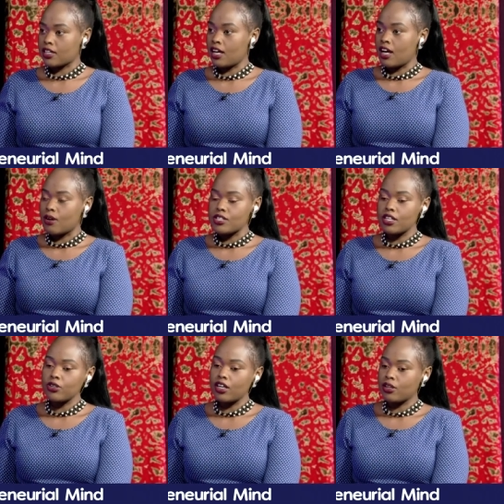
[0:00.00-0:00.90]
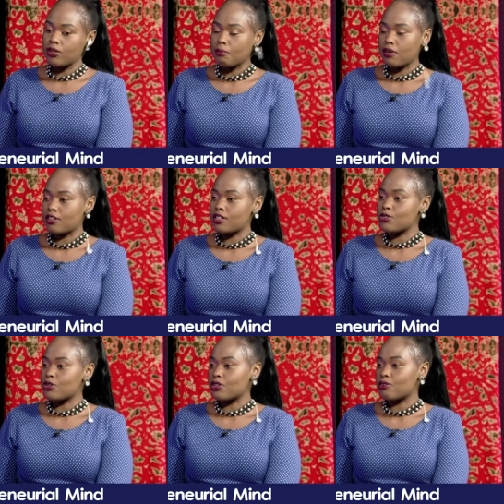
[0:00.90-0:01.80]
I was telling earlier on about the
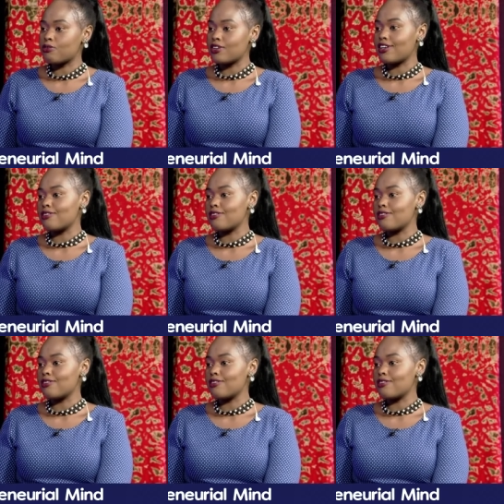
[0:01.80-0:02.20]
story of uh,